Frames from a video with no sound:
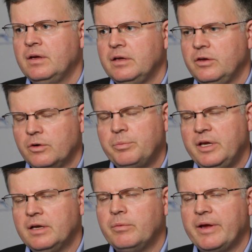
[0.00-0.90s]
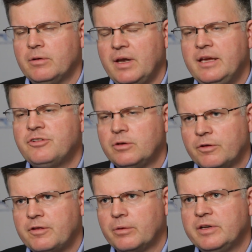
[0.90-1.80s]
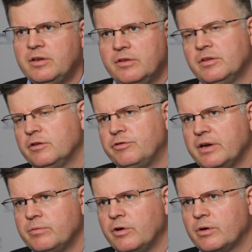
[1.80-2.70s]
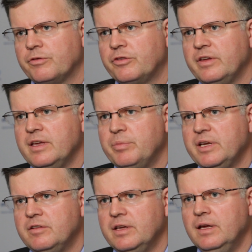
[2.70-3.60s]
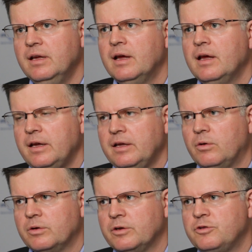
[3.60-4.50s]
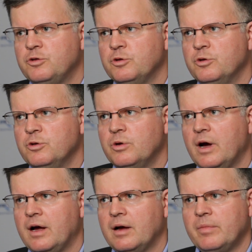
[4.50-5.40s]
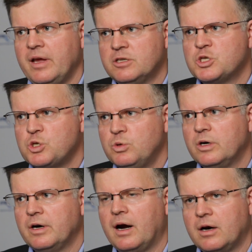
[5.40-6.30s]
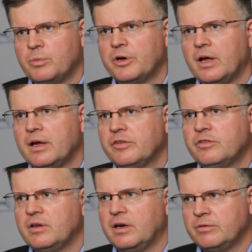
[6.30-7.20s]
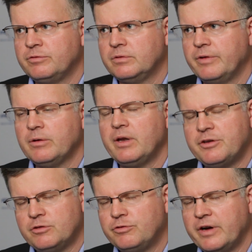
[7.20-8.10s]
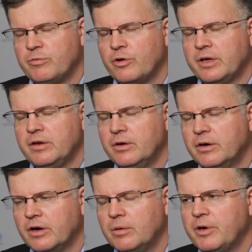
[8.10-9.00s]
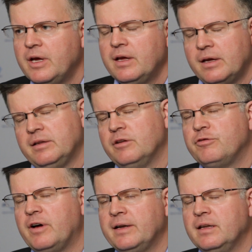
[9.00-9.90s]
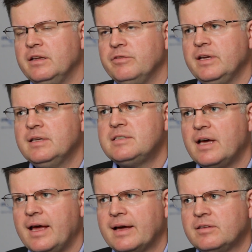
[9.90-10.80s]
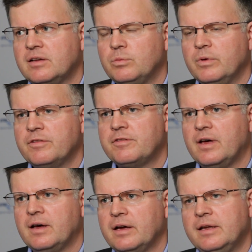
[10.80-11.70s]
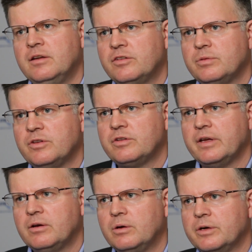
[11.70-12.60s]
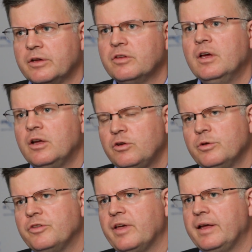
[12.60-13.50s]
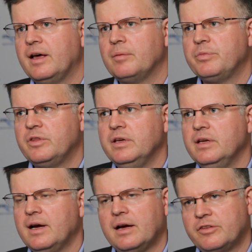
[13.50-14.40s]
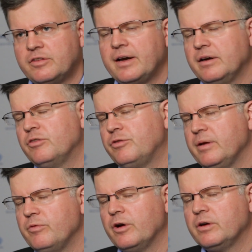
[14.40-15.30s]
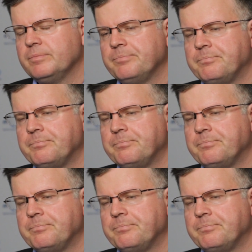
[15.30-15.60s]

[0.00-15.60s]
European regulation authorities in the framework of CEPT in order to ensure a harmonized regulation framework in Europe. And then finally, we interacted with industry stakeholders to set up the standards framework.